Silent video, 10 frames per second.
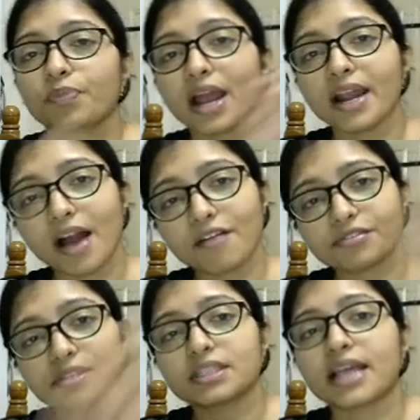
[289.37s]
and
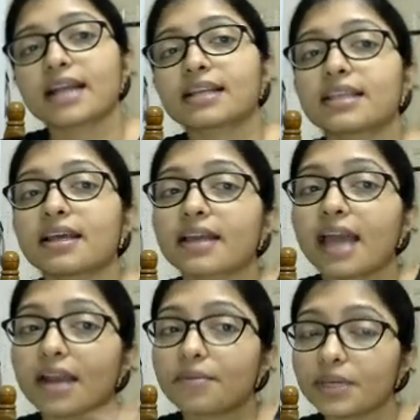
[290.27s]
after that there
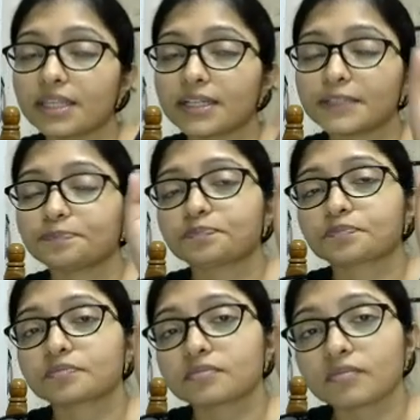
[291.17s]
can be the
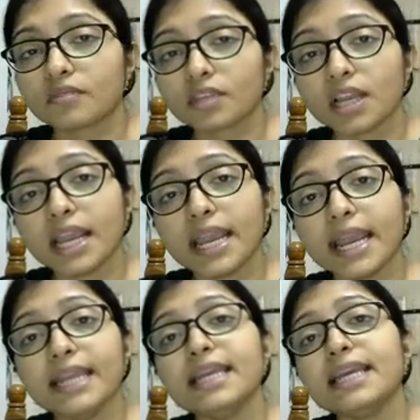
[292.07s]

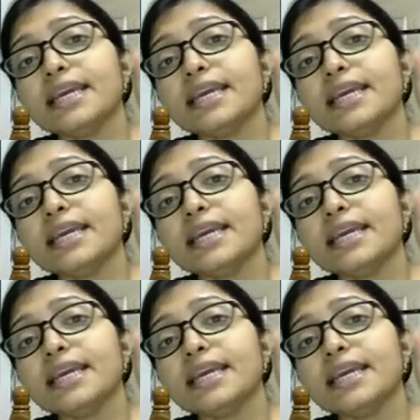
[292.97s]
any